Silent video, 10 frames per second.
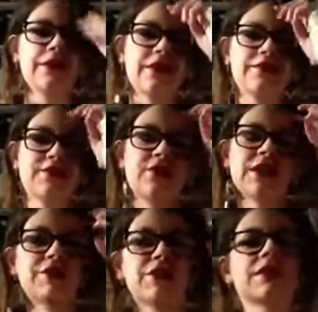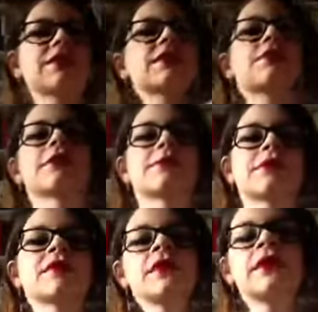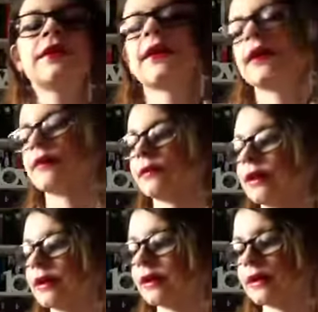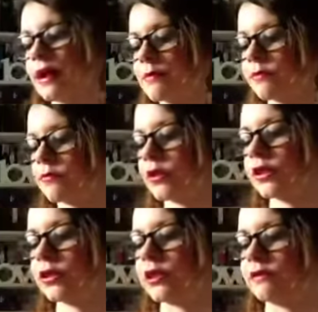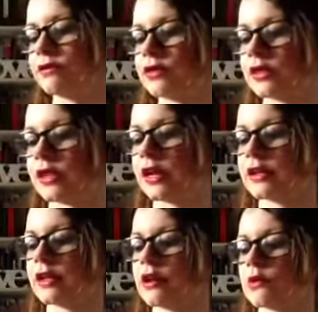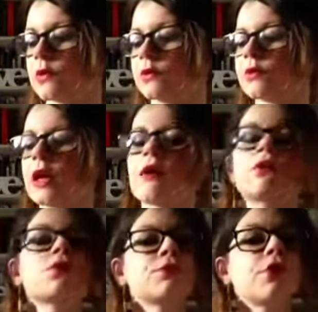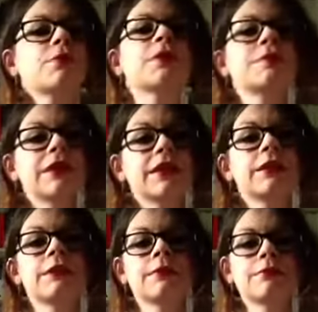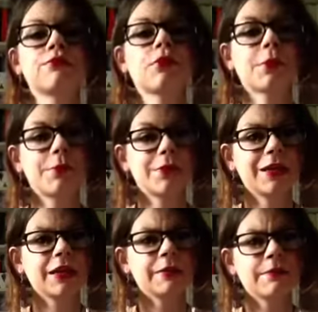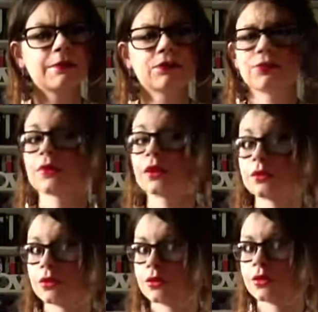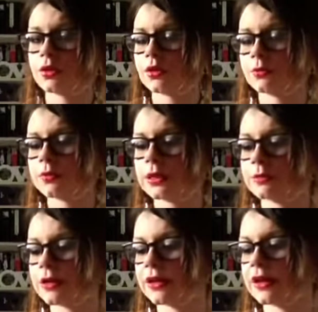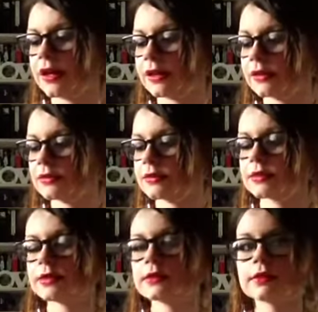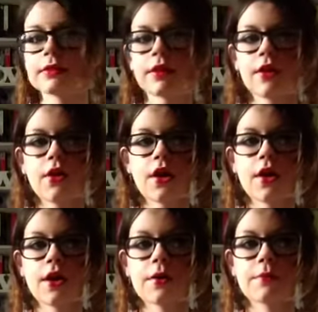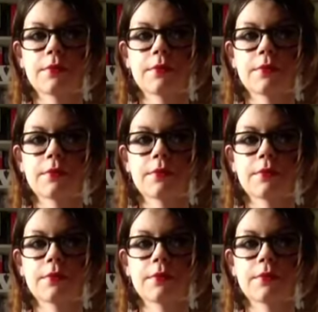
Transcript: I forgot how good this series was. Anyway, I'm really looking forward to that. That will probably be my next, I